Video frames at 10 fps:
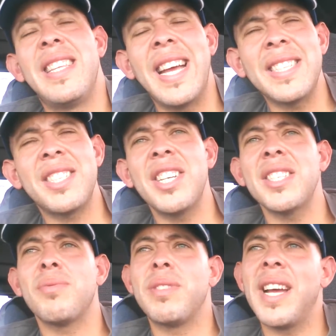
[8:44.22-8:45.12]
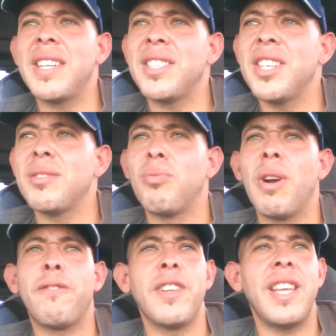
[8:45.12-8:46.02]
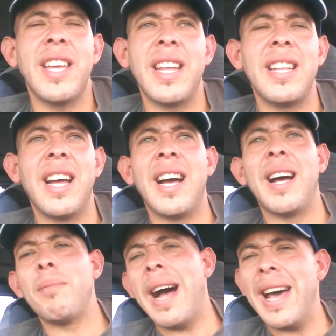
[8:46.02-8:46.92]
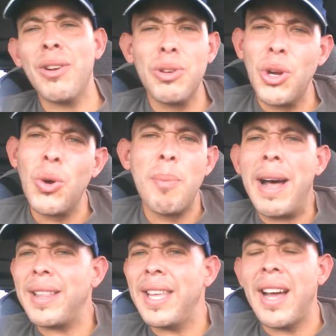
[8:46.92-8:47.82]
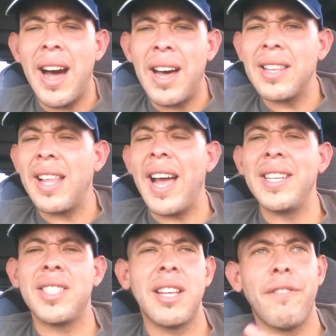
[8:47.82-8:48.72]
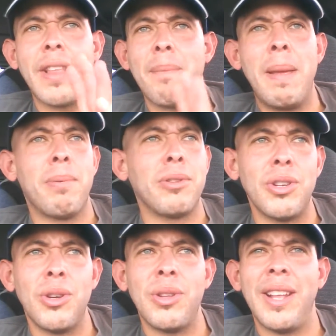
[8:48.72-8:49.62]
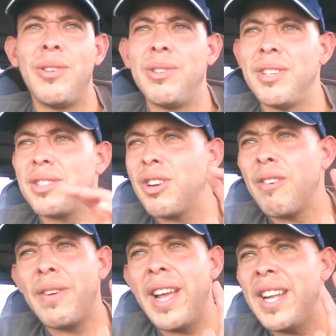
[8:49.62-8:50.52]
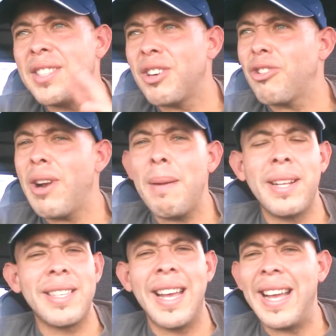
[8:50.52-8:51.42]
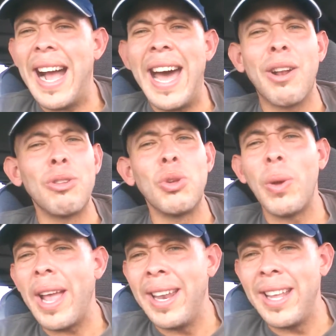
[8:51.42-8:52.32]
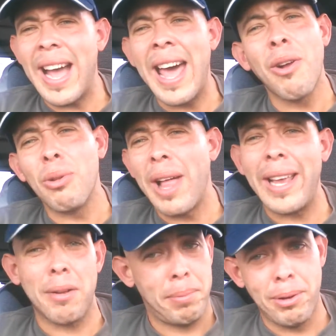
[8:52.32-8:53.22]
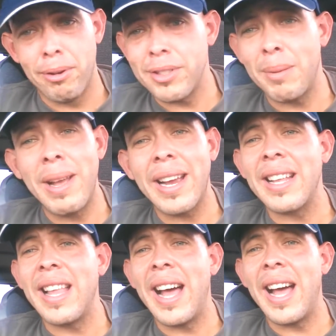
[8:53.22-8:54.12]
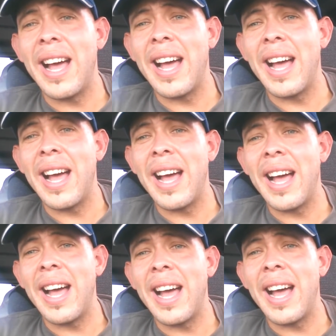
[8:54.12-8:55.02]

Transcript: that's just that's just roughly it. Um, I don't know about the online stuff that people do. They do the surveys or crap like that. I don't do any. I don't like computers. I'm not gonna long, but